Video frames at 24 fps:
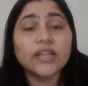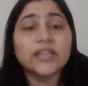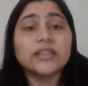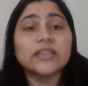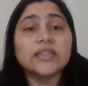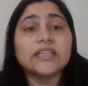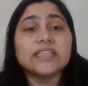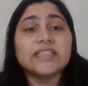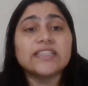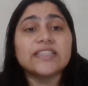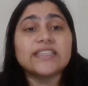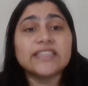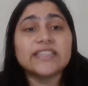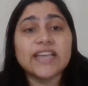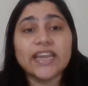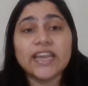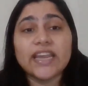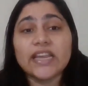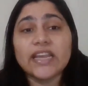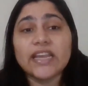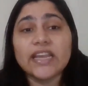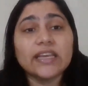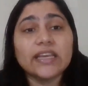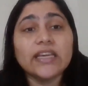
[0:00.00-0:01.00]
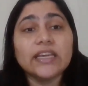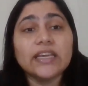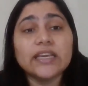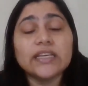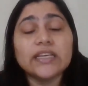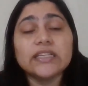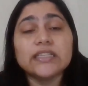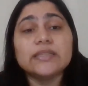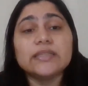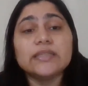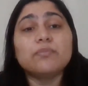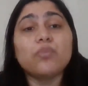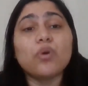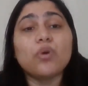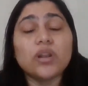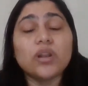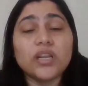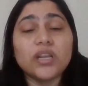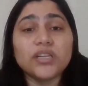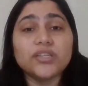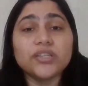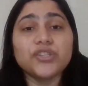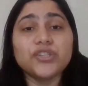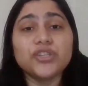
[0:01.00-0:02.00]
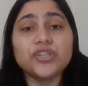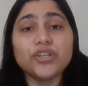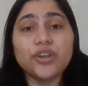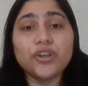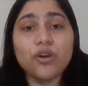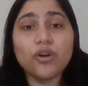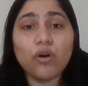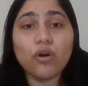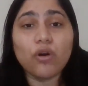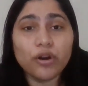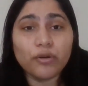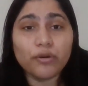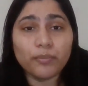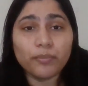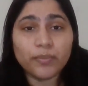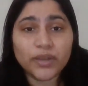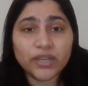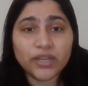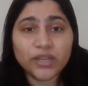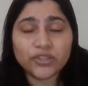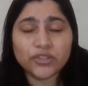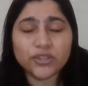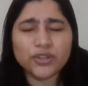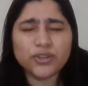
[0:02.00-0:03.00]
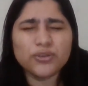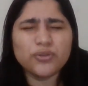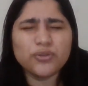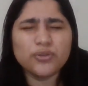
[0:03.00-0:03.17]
The second thing is polish your pitch.